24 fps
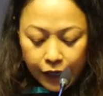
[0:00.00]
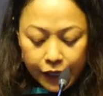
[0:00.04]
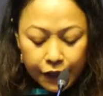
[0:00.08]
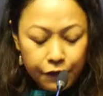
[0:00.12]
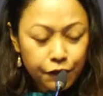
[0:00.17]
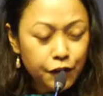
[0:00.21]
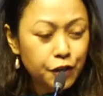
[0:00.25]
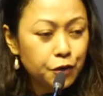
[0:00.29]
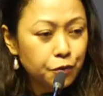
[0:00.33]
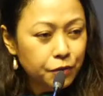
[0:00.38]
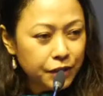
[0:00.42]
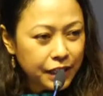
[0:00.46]

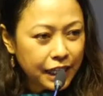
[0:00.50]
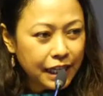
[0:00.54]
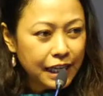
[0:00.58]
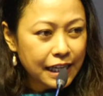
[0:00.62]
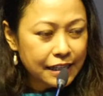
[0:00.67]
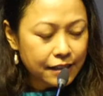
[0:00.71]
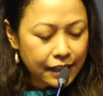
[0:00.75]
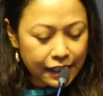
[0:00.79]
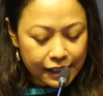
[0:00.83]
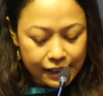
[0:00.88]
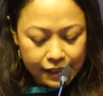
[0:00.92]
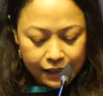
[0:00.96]
Even today,
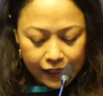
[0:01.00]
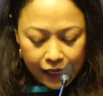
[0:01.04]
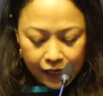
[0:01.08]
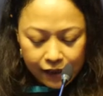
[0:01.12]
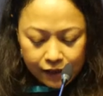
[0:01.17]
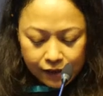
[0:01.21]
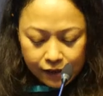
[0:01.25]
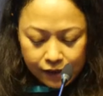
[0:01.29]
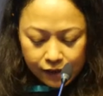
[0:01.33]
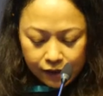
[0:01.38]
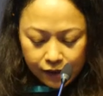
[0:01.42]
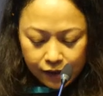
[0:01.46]
as I
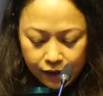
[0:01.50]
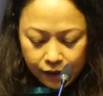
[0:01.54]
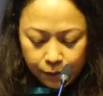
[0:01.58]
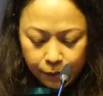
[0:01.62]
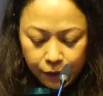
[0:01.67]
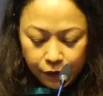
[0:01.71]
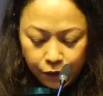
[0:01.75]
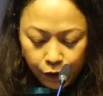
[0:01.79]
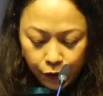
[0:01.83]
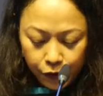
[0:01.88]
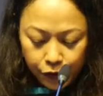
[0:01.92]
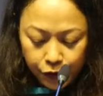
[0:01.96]
stand
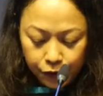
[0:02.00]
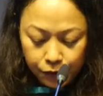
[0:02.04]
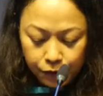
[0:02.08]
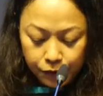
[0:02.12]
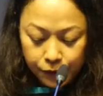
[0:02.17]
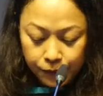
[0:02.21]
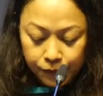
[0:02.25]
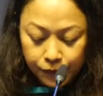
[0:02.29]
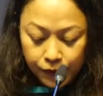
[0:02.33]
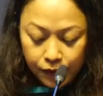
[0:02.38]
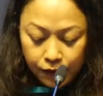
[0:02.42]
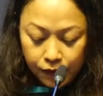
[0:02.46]
before
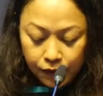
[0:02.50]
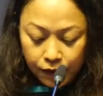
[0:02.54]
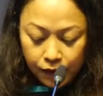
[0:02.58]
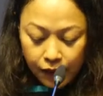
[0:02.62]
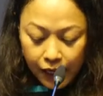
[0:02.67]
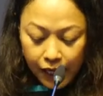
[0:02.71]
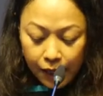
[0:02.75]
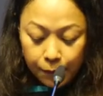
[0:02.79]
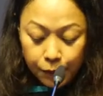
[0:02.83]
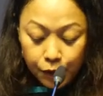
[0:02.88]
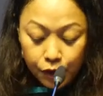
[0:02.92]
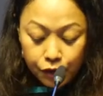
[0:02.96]
you,
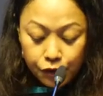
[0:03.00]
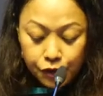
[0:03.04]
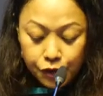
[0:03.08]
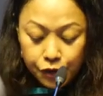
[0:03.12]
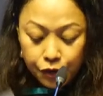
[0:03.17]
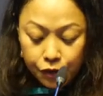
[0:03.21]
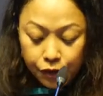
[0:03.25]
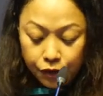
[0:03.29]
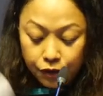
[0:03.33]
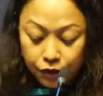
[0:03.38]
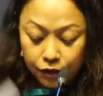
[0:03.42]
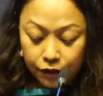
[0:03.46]
I'm not
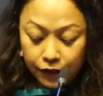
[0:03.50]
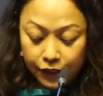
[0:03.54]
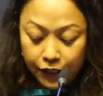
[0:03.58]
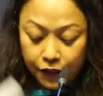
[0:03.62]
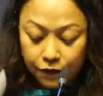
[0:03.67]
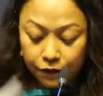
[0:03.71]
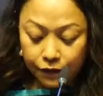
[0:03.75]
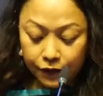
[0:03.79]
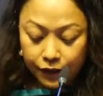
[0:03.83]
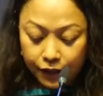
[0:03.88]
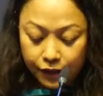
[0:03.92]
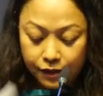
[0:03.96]
sure
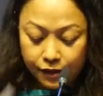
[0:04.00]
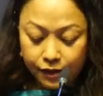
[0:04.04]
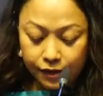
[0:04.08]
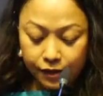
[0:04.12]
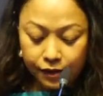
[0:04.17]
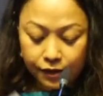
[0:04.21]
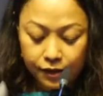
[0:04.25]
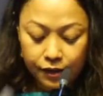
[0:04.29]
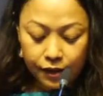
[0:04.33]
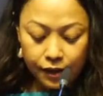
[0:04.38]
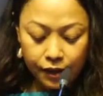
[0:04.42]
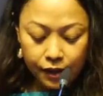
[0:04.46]
if
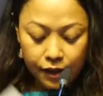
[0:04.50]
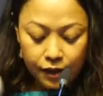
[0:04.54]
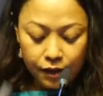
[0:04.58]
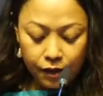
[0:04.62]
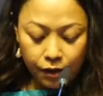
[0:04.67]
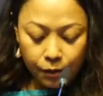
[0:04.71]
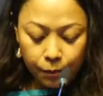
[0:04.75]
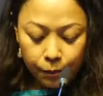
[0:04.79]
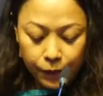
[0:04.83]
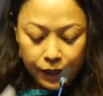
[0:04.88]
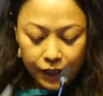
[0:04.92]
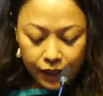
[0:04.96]
this
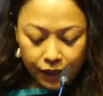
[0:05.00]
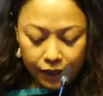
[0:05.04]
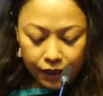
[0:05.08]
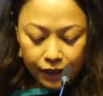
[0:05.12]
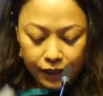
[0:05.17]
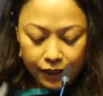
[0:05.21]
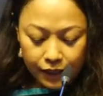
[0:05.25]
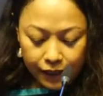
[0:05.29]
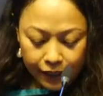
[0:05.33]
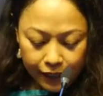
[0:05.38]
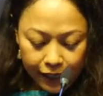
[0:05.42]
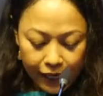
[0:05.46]

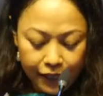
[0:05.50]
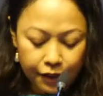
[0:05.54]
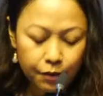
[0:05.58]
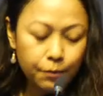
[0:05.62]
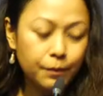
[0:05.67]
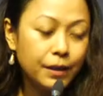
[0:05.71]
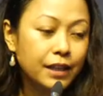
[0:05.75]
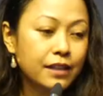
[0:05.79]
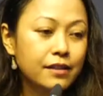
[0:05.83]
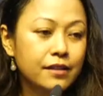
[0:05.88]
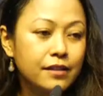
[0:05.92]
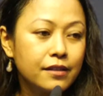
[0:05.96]
being in
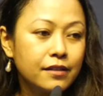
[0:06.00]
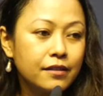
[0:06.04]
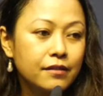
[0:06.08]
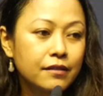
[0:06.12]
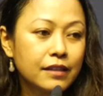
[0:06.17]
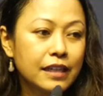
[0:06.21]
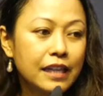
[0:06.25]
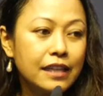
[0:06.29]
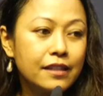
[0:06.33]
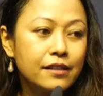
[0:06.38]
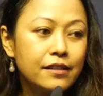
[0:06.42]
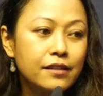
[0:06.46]
academics
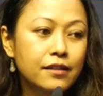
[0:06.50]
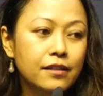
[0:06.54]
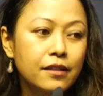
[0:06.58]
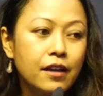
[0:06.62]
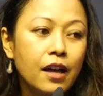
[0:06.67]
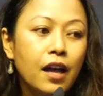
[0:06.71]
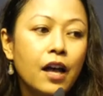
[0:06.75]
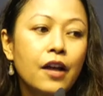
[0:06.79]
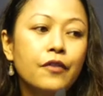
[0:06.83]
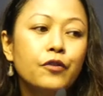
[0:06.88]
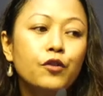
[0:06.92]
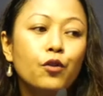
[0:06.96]

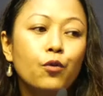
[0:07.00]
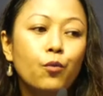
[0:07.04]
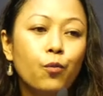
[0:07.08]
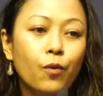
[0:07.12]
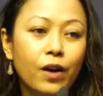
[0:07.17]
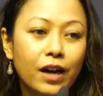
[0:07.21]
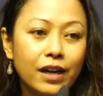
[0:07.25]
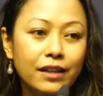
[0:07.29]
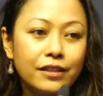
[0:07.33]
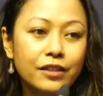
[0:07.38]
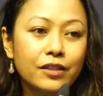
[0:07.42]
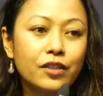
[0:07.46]
is the
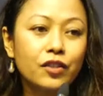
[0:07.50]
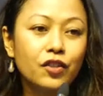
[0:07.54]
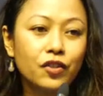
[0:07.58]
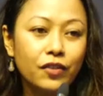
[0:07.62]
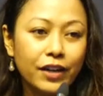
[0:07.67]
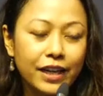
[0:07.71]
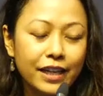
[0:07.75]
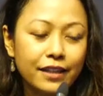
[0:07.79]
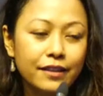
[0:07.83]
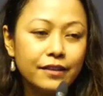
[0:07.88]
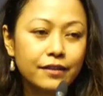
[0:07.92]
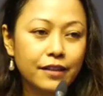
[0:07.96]
one
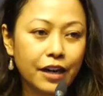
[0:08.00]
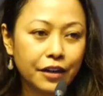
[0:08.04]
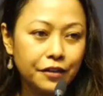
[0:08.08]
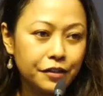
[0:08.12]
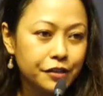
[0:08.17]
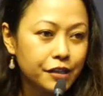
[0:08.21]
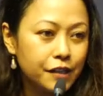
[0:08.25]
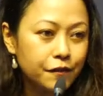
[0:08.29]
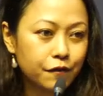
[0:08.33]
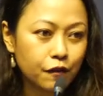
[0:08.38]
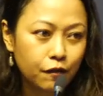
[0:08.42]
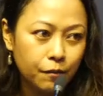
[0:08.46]
great
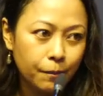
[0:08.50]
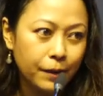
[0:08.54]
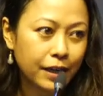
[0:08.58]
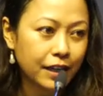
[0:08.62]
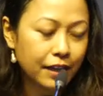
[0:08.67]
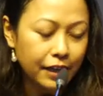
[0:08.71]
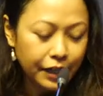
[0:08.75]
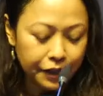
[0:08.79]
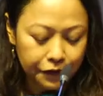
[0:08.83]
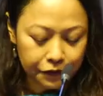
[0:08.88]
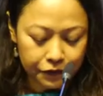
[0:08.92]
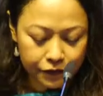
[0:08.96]
narrative of my
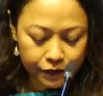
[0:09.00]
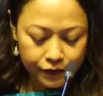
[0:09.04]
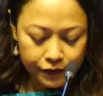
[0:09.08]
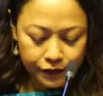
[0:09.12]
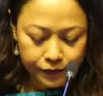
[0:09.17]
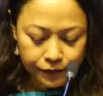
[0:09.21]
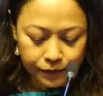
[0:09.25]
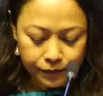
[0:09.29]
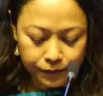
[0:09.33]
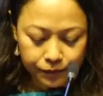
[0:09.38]
life,